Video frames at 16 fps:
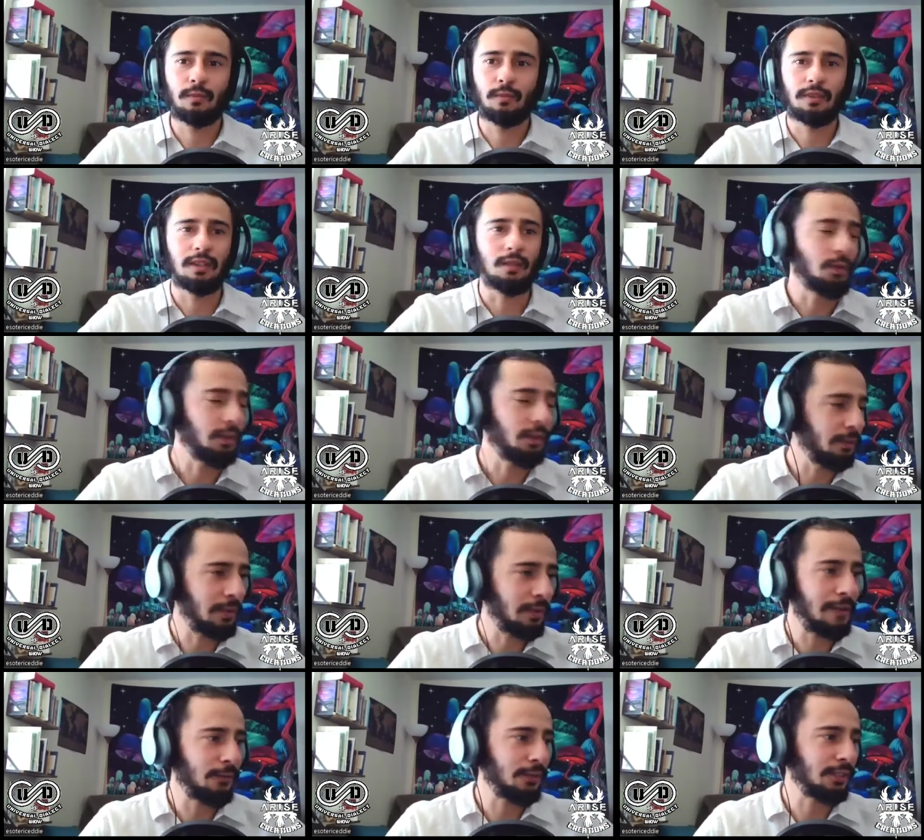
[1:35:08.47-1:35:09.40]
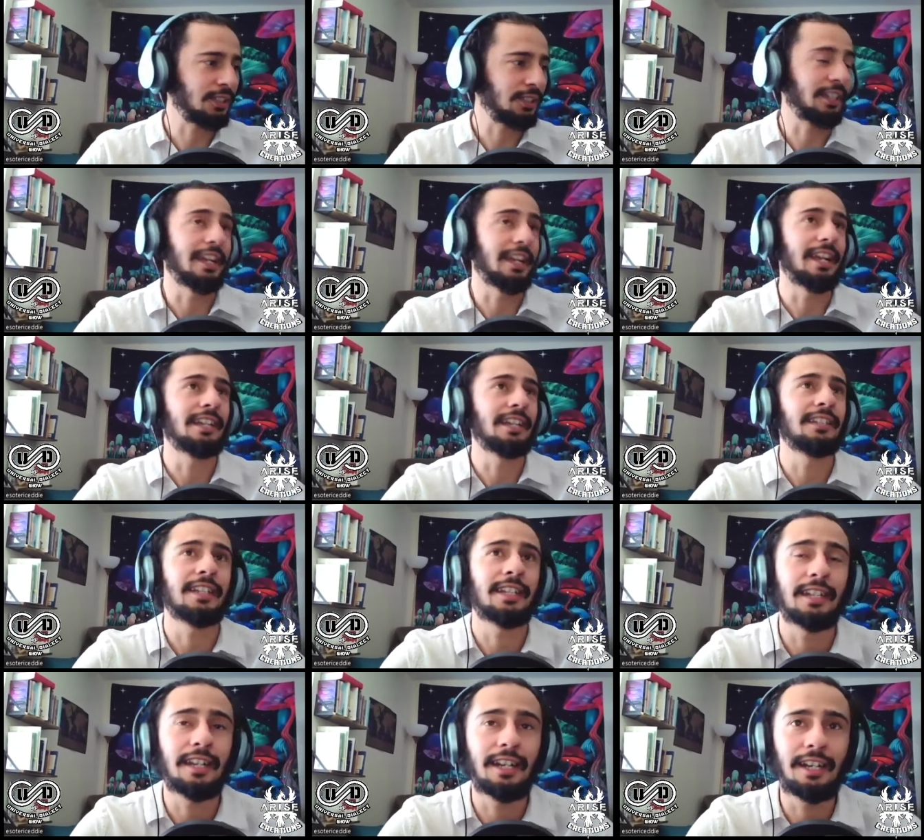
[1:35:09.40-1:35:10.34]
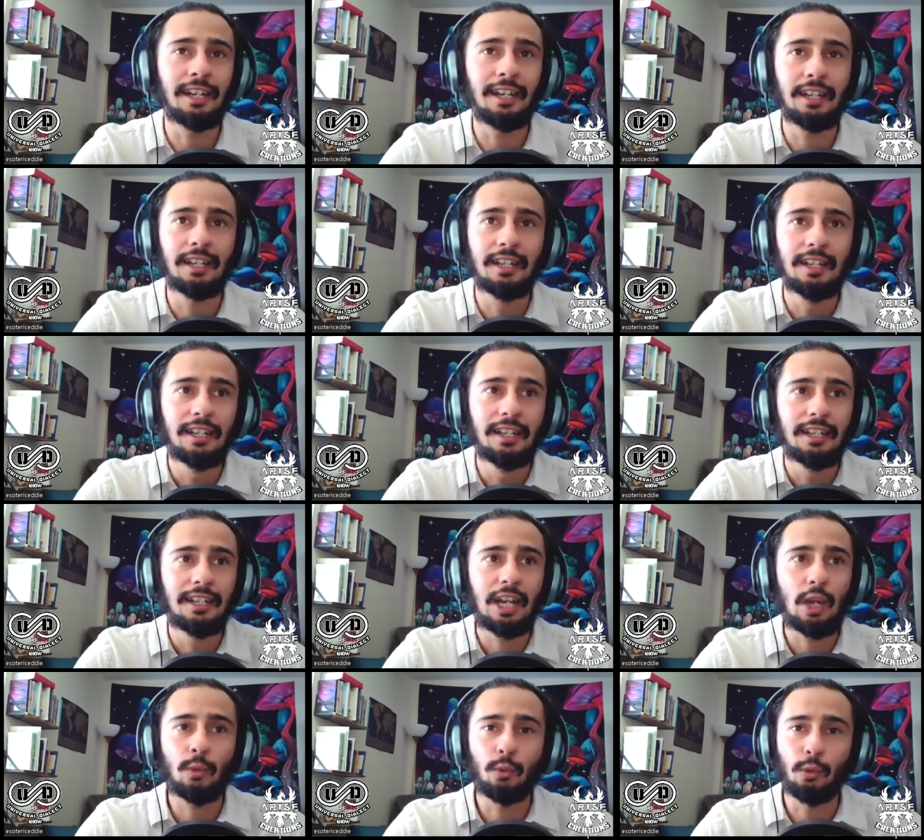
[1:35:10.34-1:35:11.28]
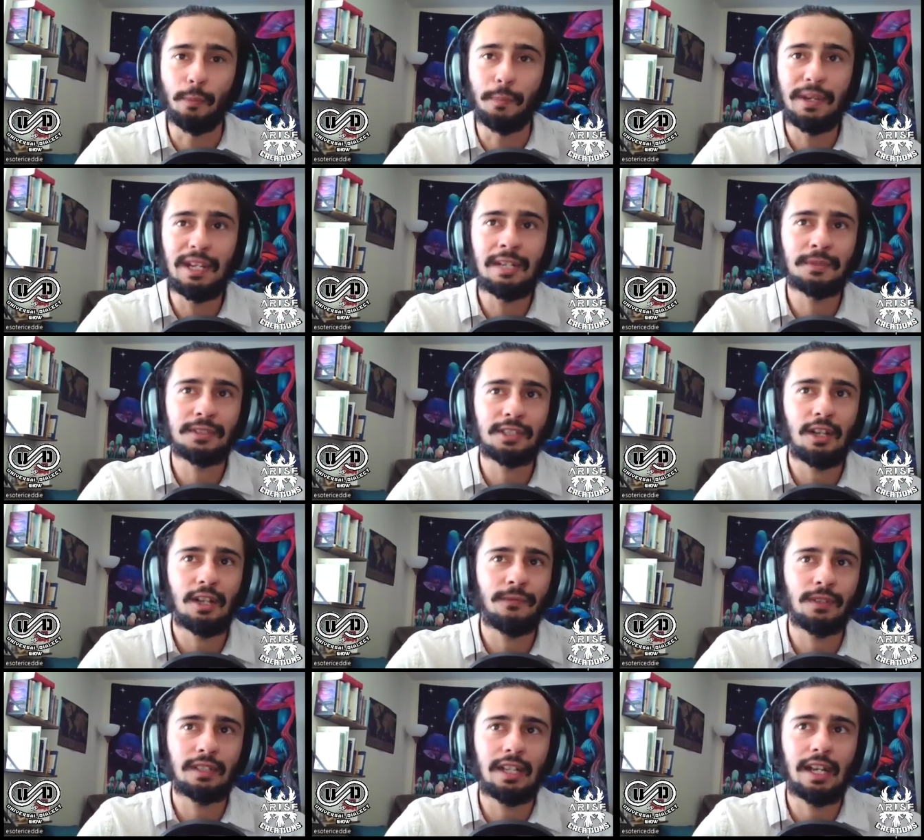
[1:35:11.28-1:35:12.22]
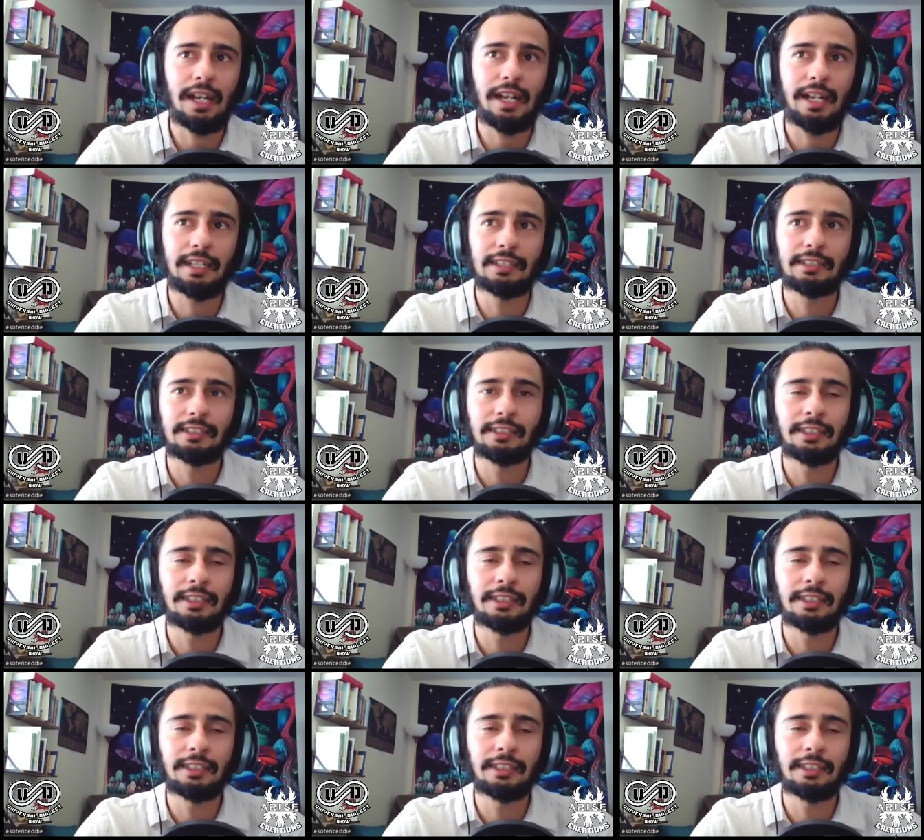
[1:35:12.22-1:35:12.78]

okay, he wouldn't reference it, and then uh, he would repeat himself a lot.